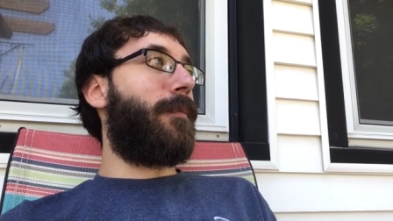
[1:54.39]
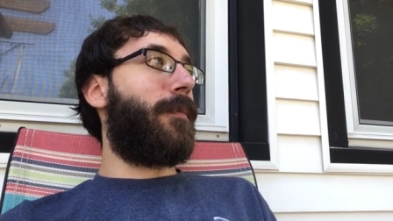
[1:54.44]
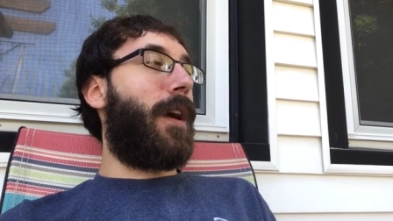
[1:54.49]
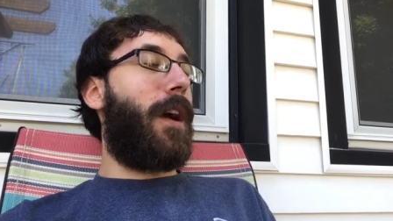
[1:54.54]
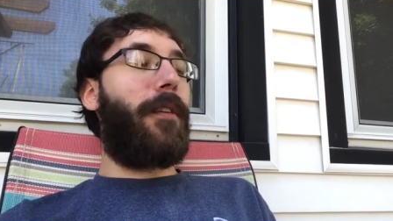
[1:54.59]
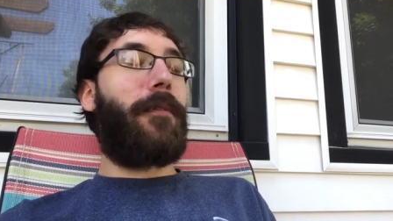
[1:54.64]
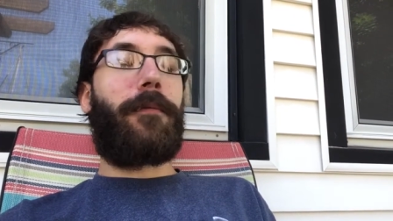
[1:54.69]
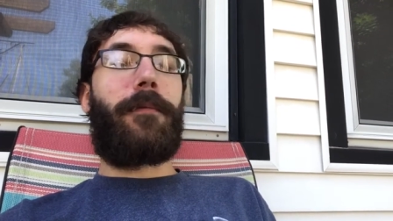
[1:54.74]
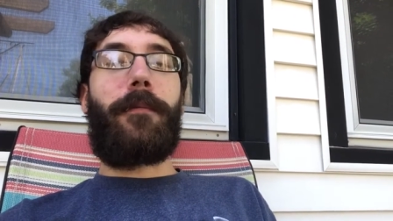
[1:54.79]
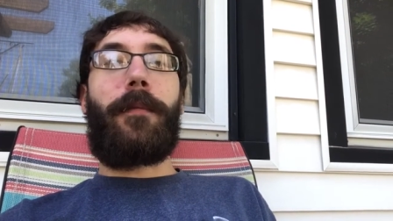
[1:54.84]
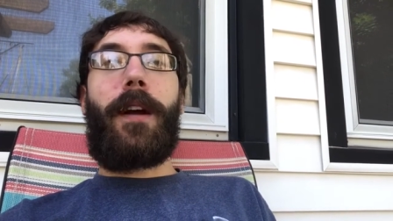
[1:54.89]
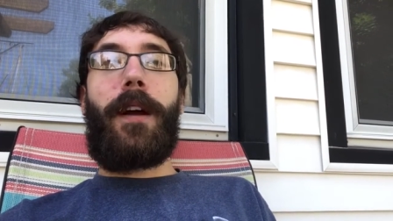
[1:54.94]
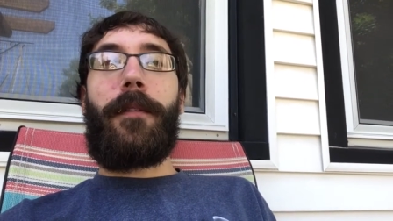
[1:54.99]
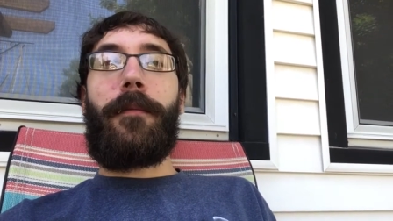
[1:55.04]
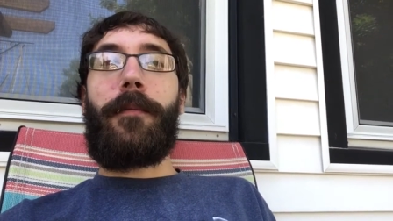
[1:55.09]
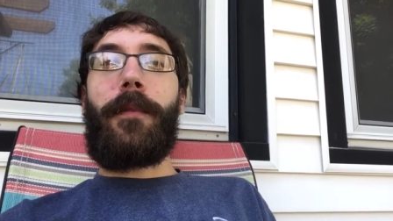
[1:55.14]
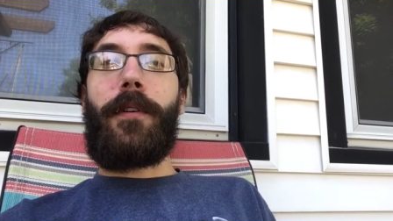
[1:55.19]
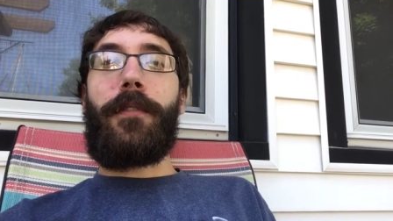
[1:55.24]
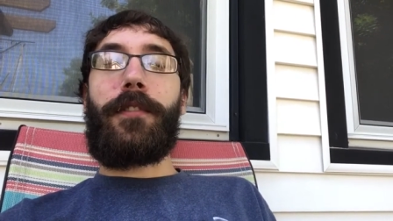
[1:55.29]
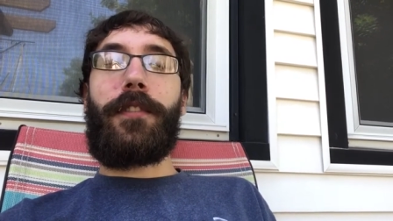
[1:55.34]
I'm
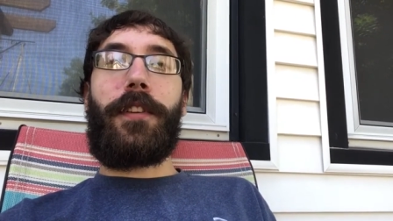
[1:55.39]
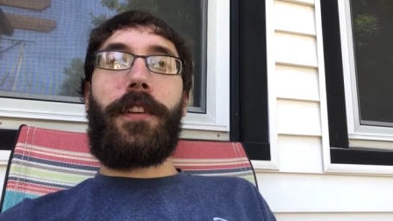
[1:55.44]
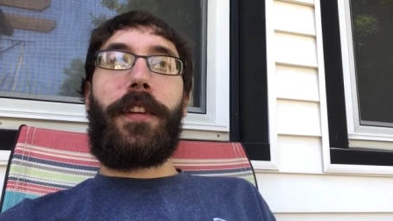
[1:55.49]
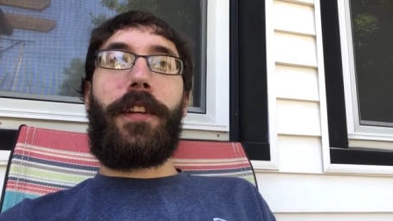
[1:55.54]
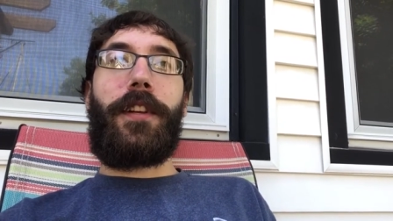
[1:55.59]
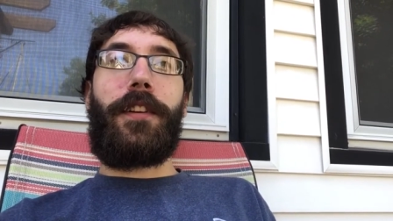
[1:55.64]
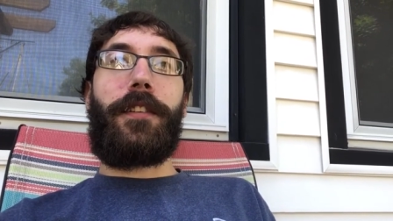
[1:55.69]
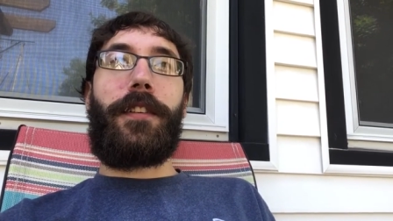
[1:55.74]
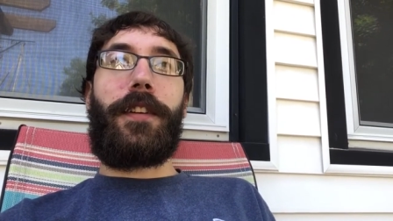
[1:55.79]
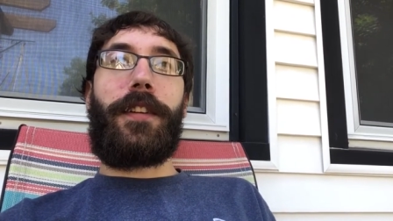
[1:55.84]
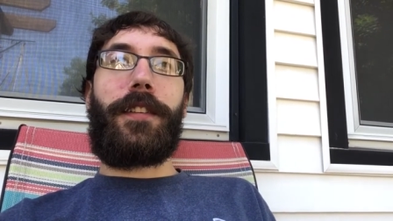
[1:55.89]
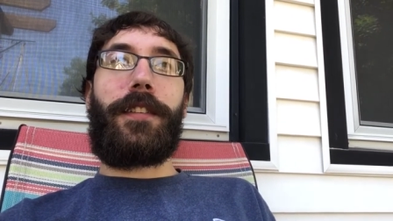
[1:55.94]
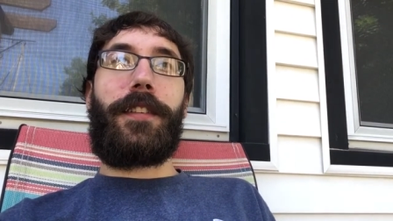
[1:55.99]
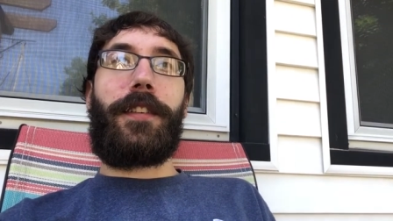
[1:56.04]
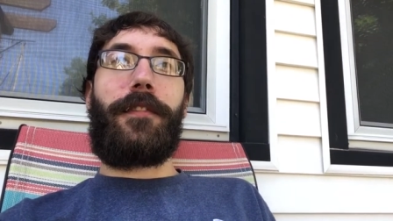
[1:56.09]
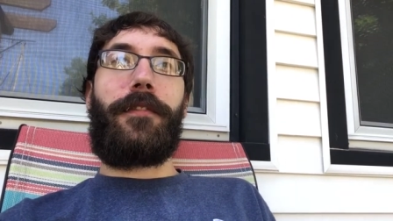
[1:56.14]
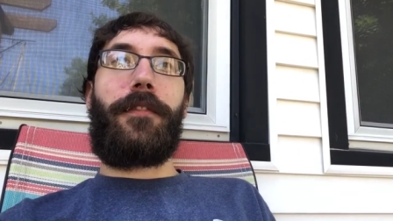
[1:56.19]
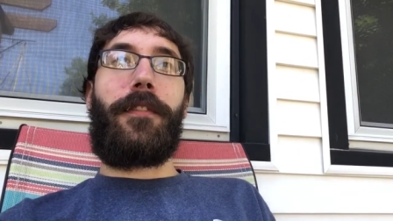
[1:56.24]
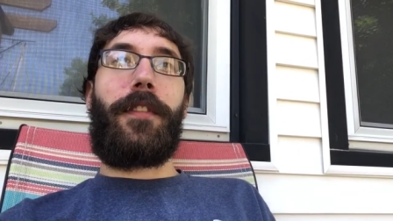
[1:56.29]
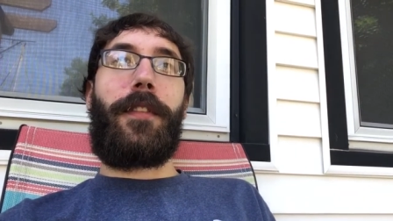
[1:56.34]
mostly curious
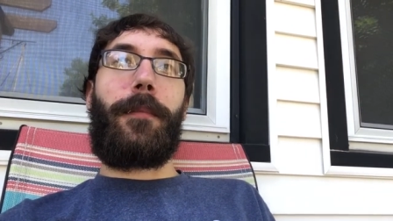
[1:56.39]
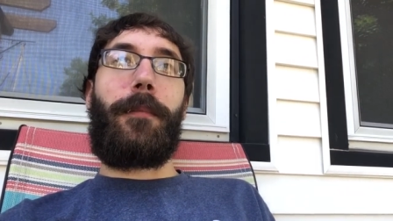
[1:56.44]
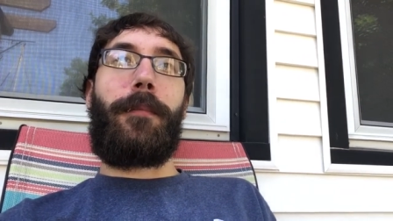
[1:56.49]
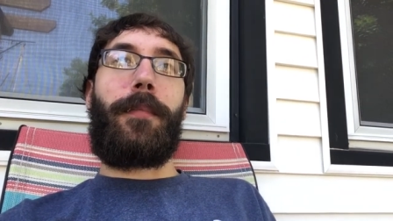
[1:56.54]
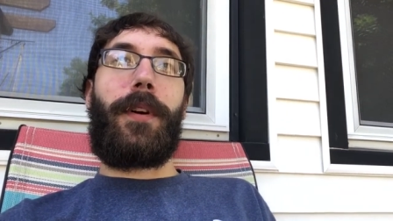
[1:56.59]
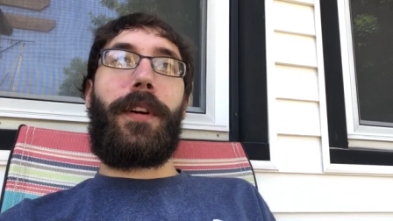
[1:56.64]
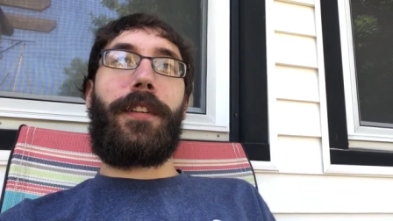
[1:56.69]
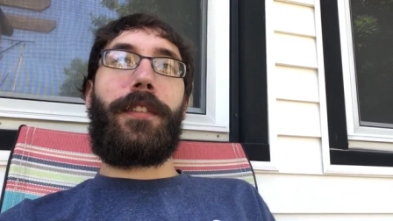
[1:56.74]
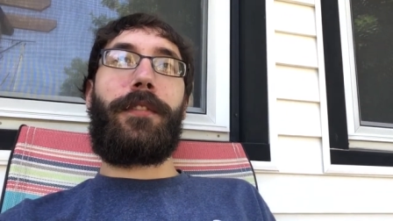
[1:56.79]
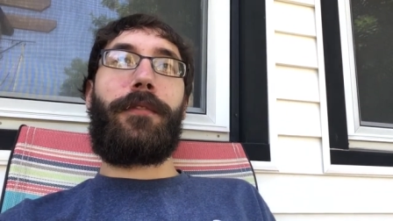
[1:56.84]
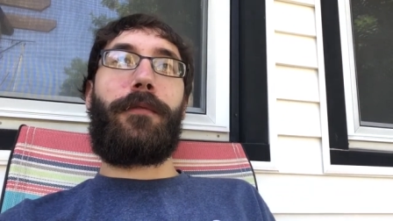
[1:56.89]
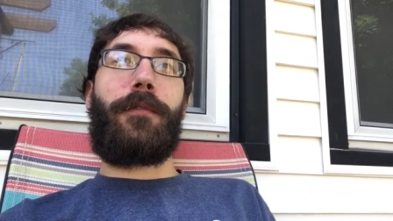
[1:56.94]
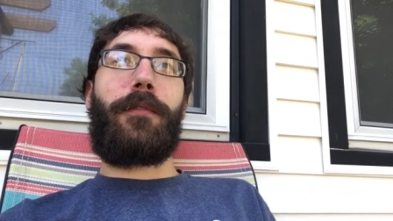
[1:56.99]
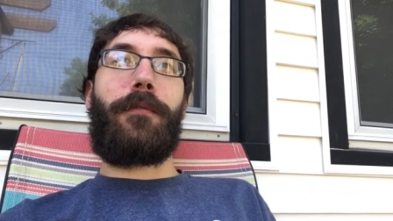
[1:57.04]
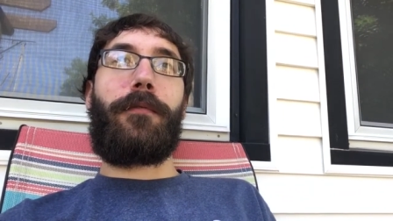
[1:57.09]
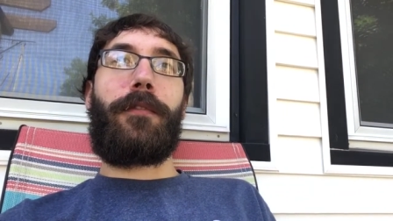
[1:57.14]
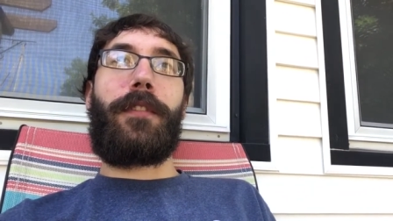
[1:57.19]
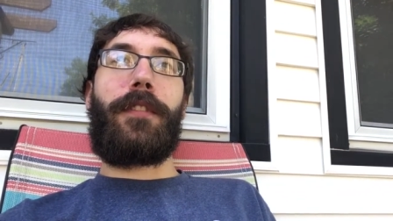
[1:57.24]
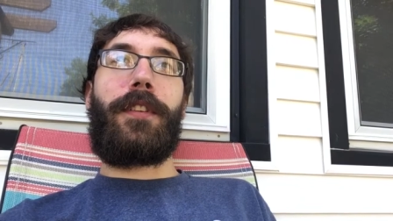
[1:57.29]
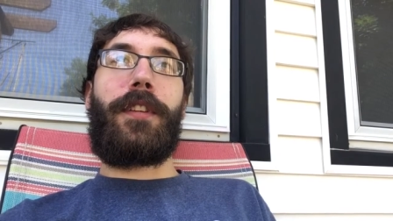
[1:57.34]
if the buzz will
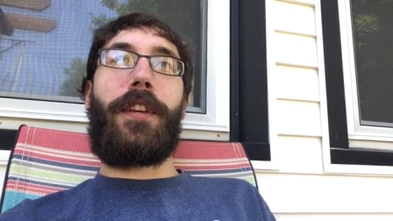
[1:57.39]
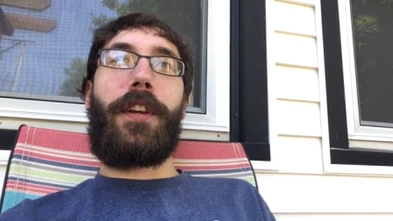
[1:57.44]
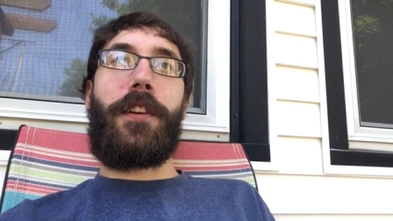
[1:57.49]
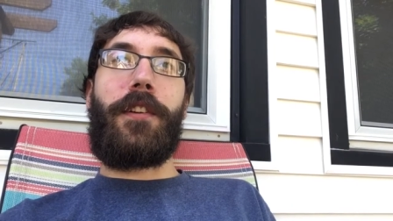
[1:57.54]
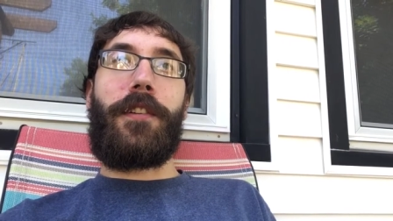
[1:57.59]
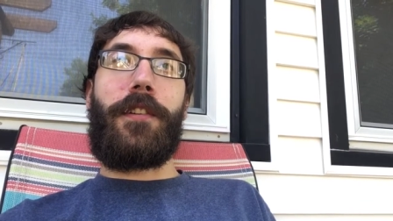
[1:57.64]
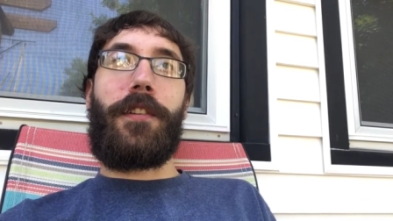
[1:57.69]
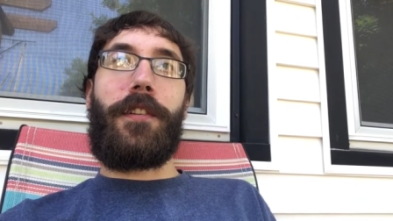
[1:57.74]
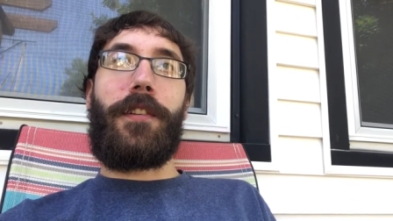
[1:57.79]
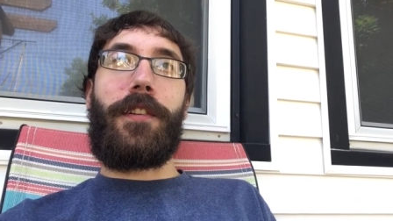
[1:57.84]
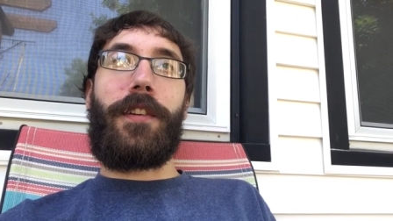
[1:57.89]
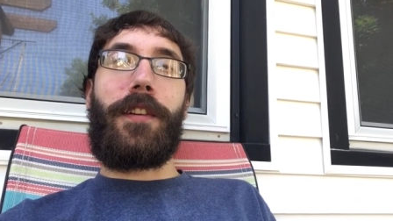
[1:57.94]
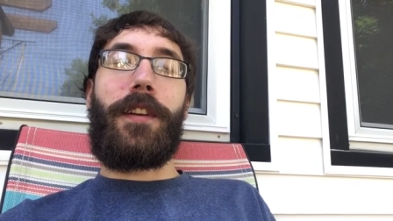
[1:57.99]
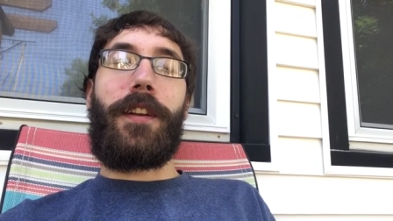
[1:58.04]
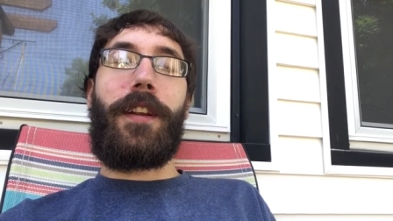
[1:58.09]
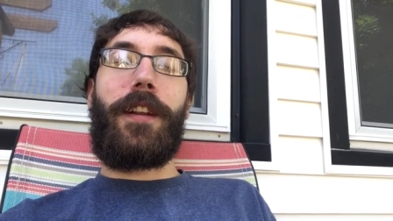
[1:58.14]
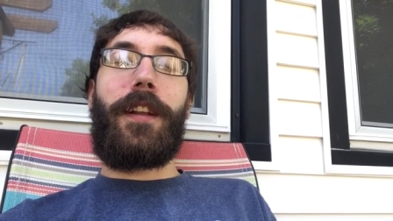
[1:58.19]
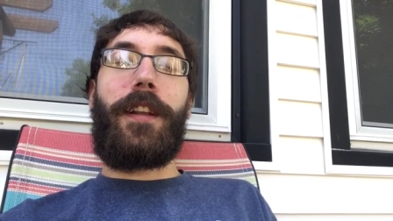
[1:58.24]
return